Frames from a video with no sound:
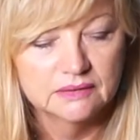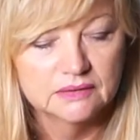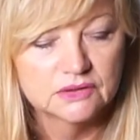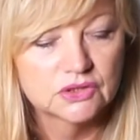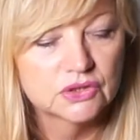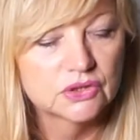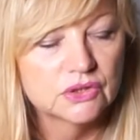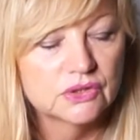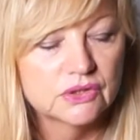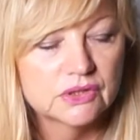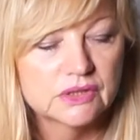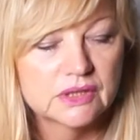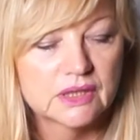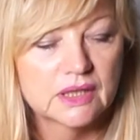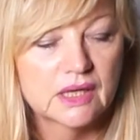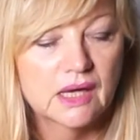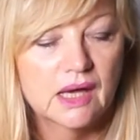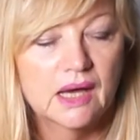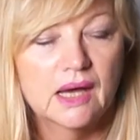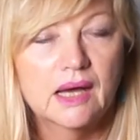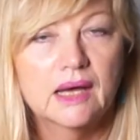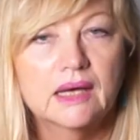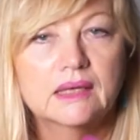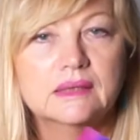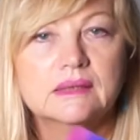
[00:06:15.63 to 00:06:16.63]
choose the
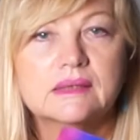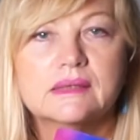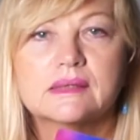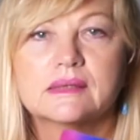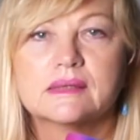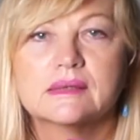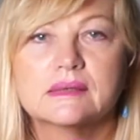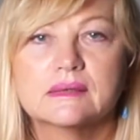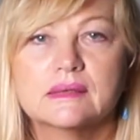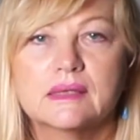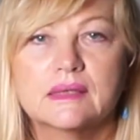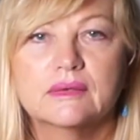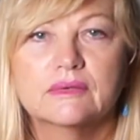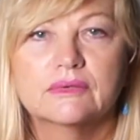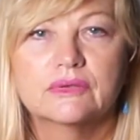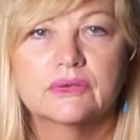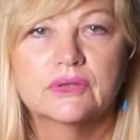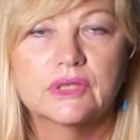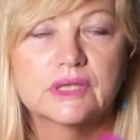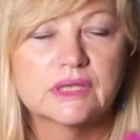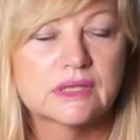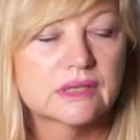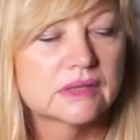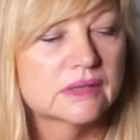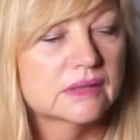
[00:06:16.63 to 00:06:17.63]
cards, for
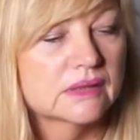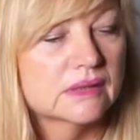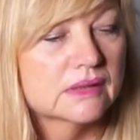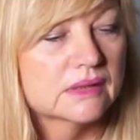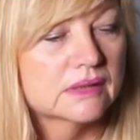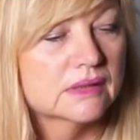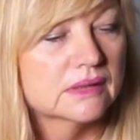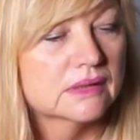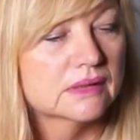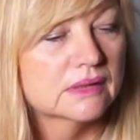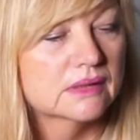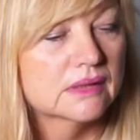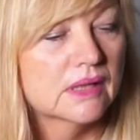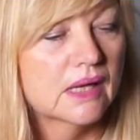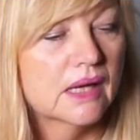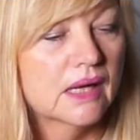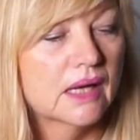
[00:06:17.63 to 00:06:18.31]
instance,